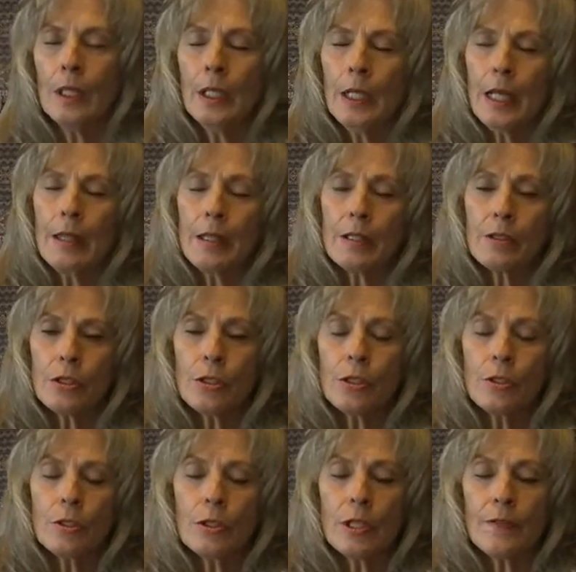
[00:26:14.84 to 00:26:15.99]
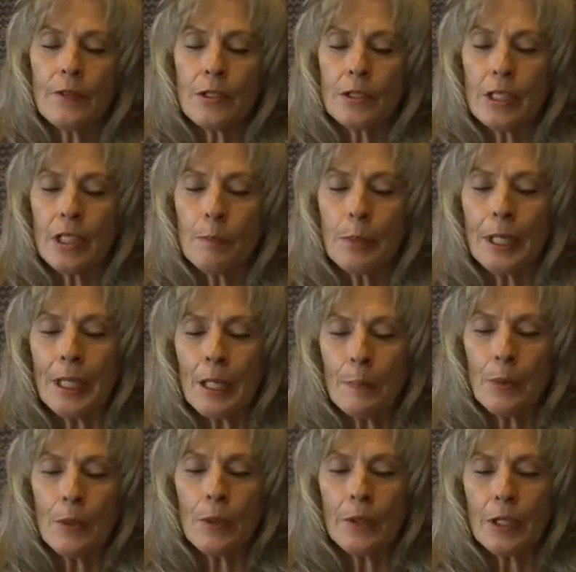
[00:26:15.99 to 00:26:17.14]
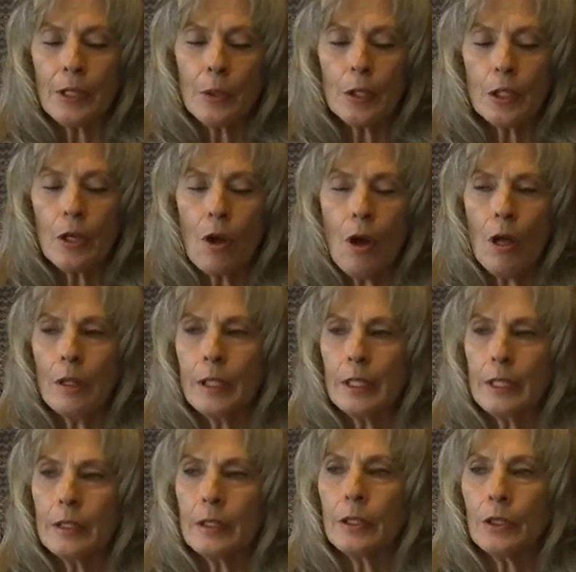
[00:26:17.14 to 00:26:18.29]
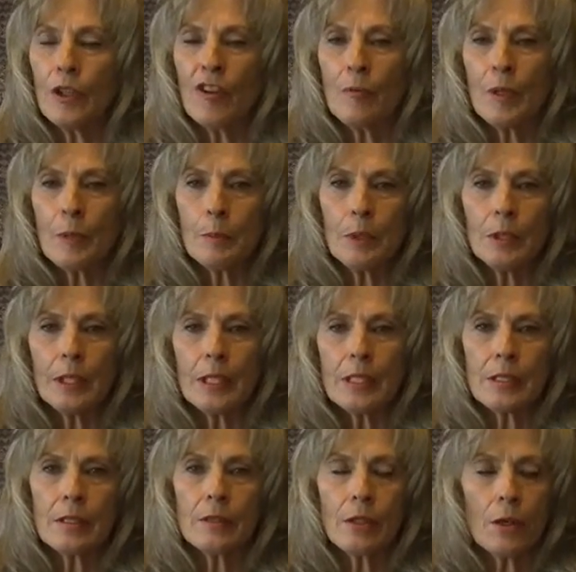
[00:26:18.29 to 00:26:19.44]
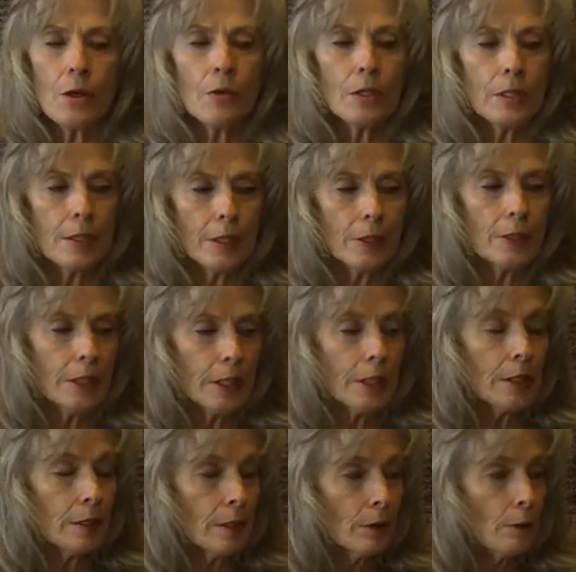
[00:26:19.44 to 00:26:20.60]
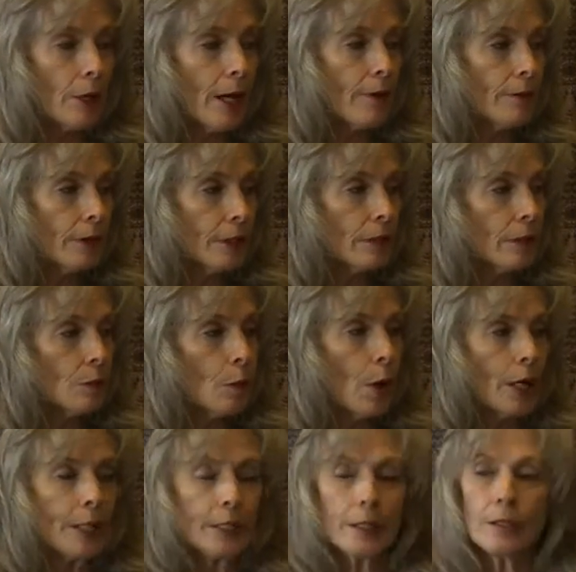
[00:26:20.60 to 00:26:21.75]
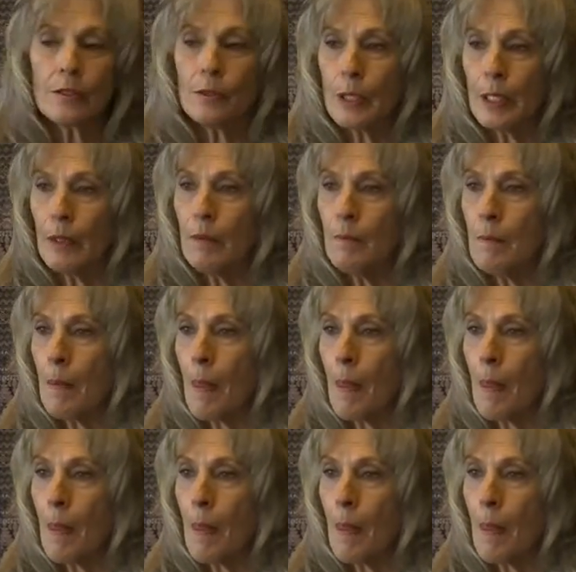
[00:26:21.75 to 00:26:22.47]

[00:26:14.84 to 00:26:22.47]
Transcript: And then two, if there's any people that you want to call in that you know have been molested, know that they're going to get an unraveling and unwinding as well.